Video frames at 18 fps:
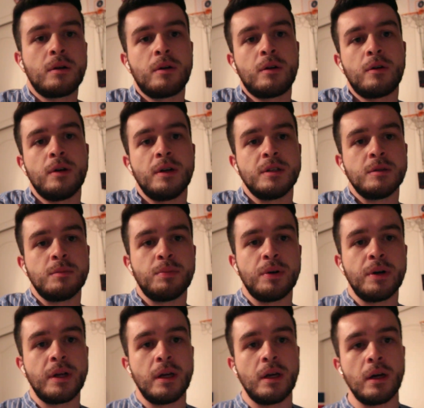Creates a
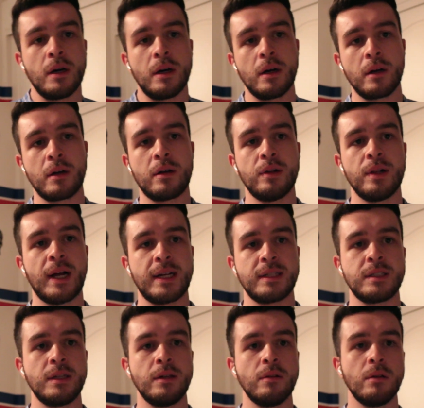pretty
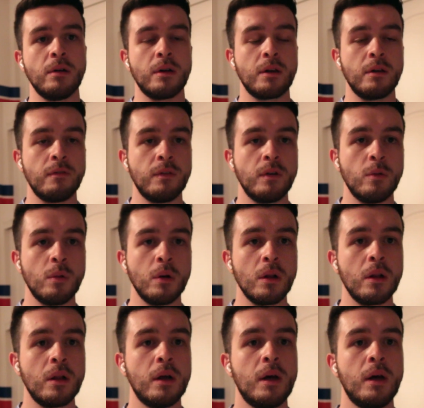classy look, if you will.
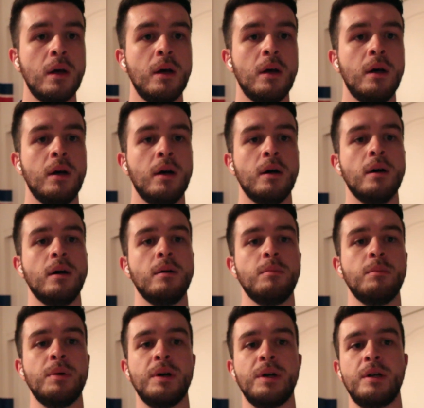
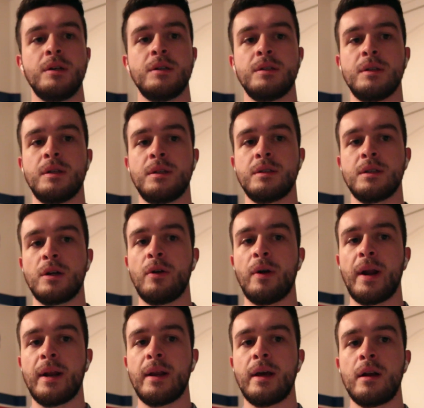But here it's a
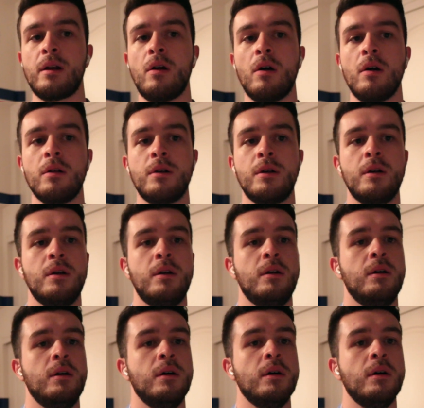granddad collar,
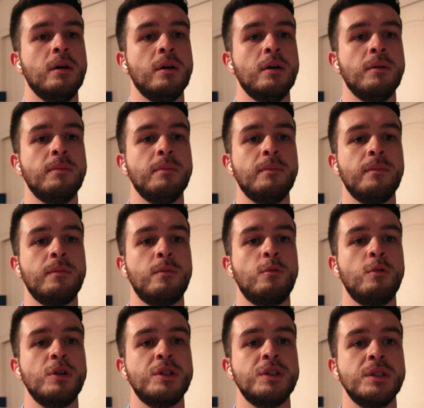
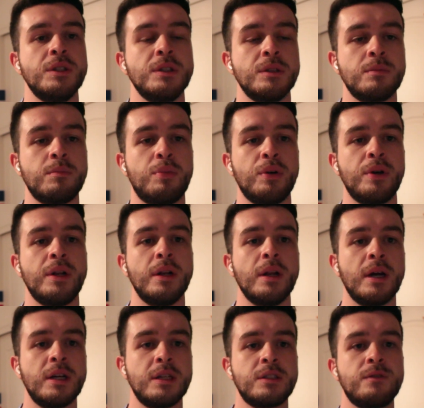which is pretty
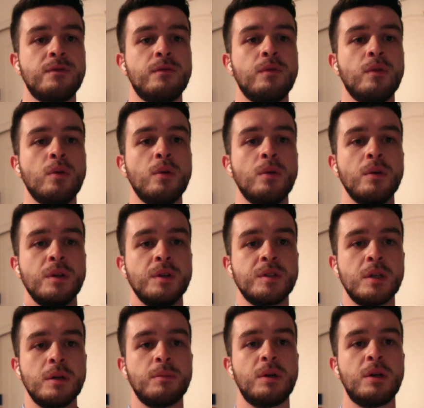nice for the
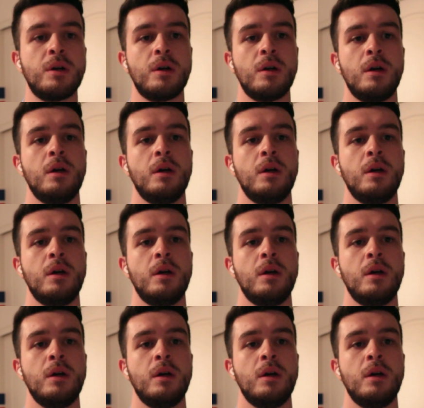summer.